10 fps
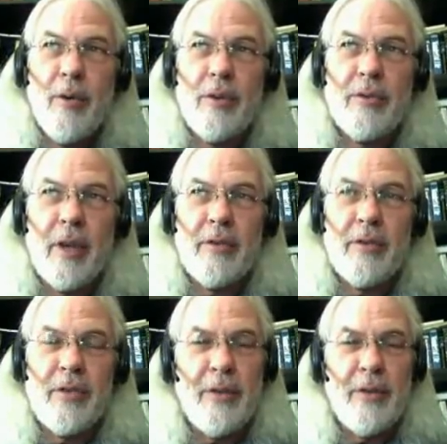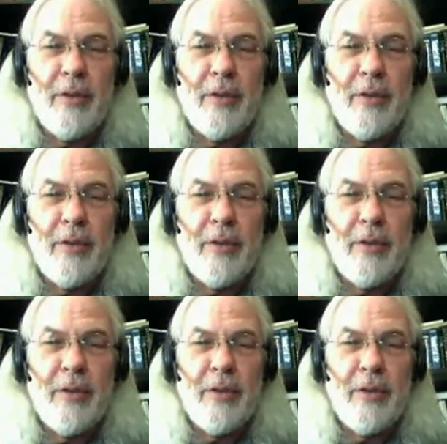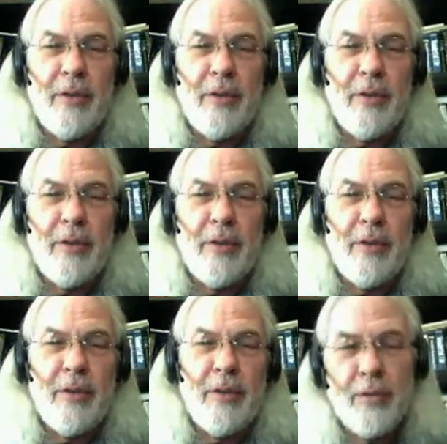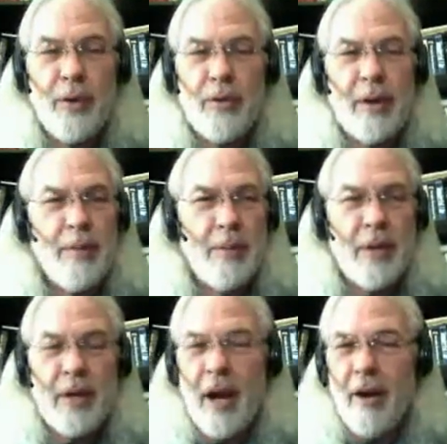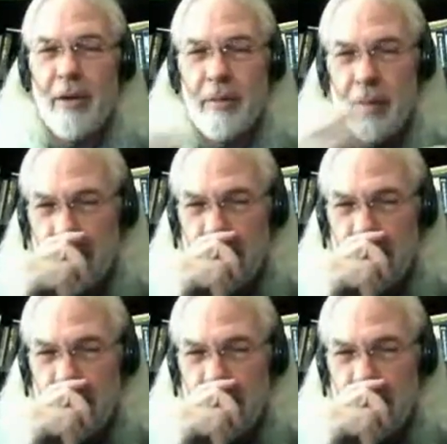well, it was Seifert, I forget his first name, might have been Carl.